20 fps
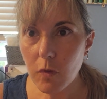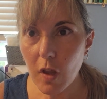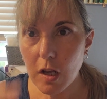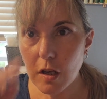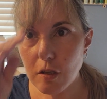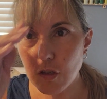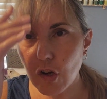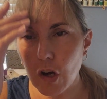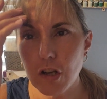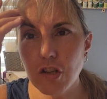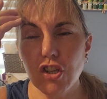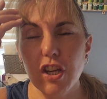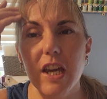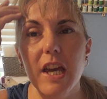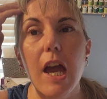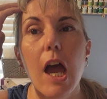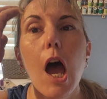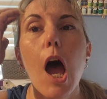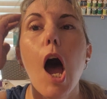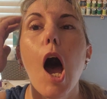scrunchie,
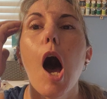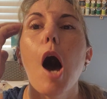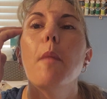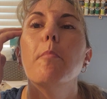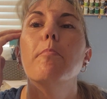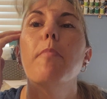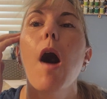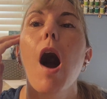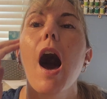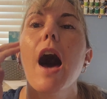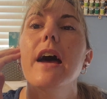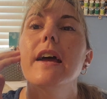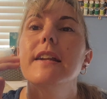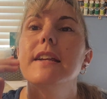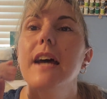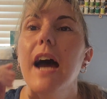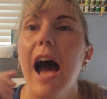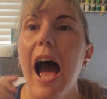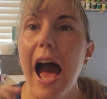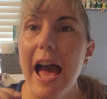but
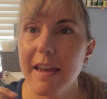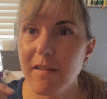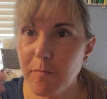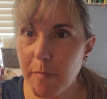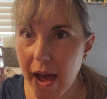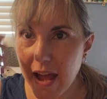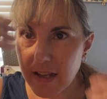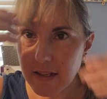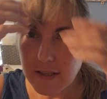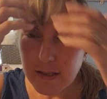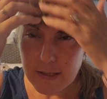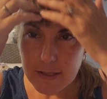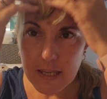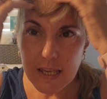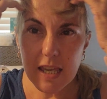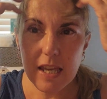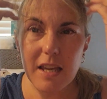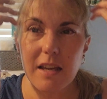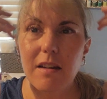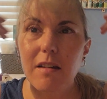I've been
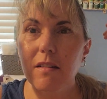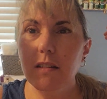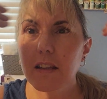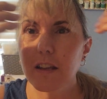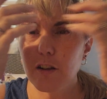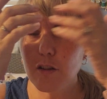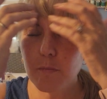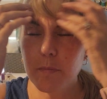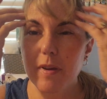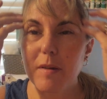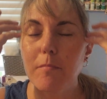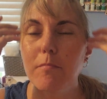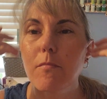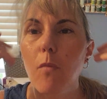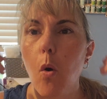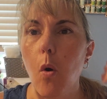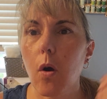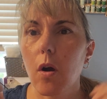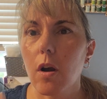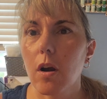seeing a little bit
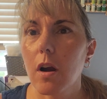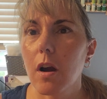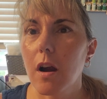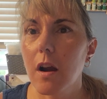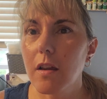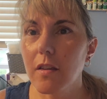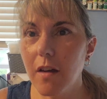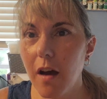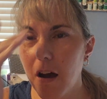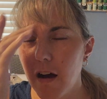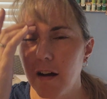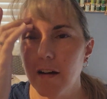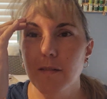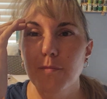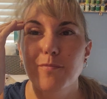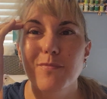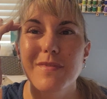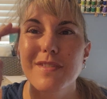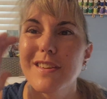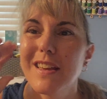more.
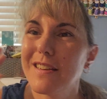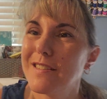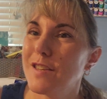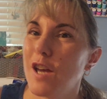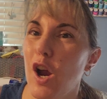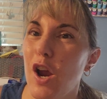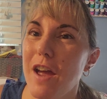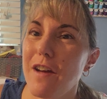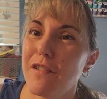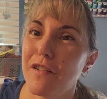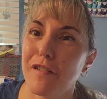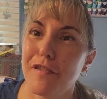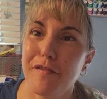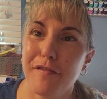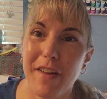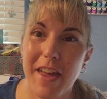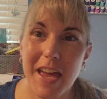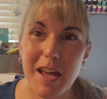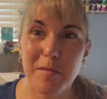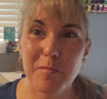Sorry, I have a
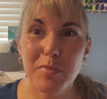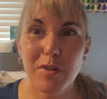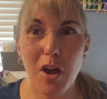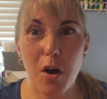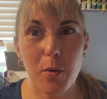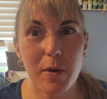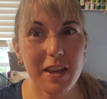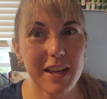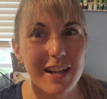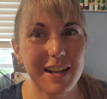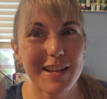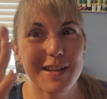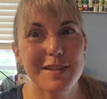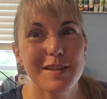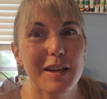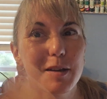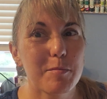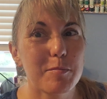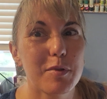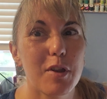fan blowing and it's
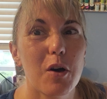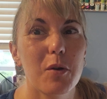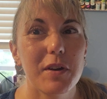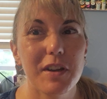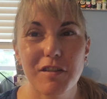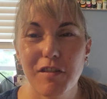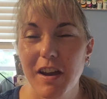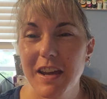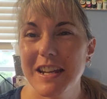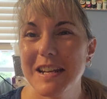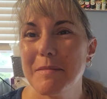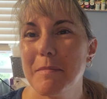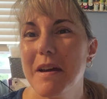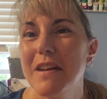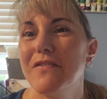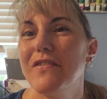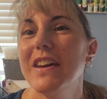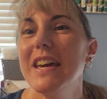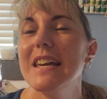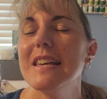like blowing right into my
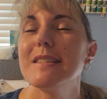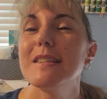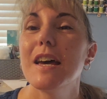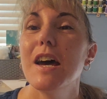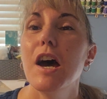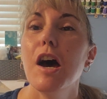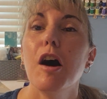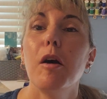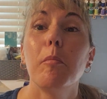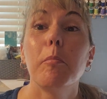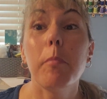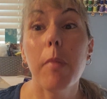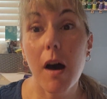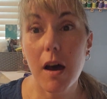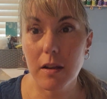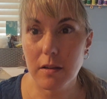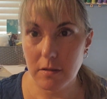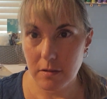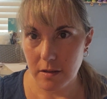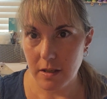face,
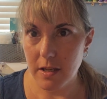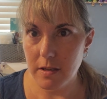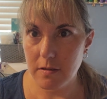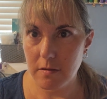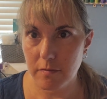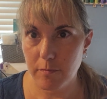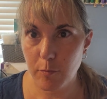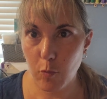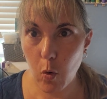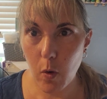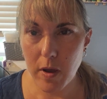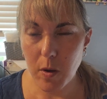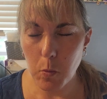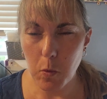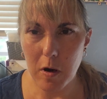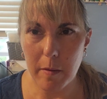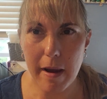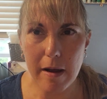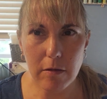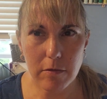but it's quite
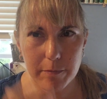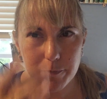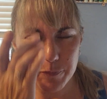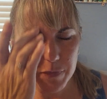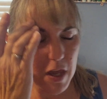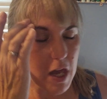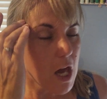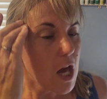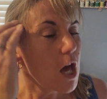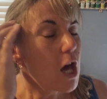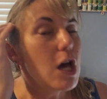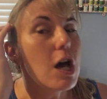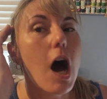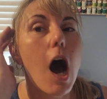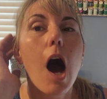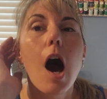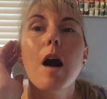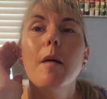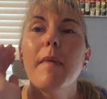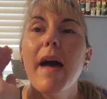warm out.
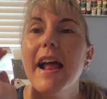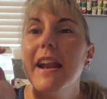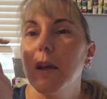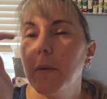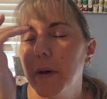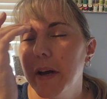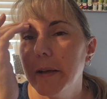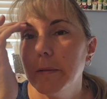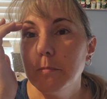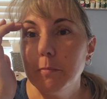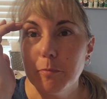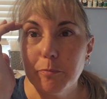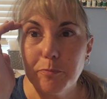Anyway,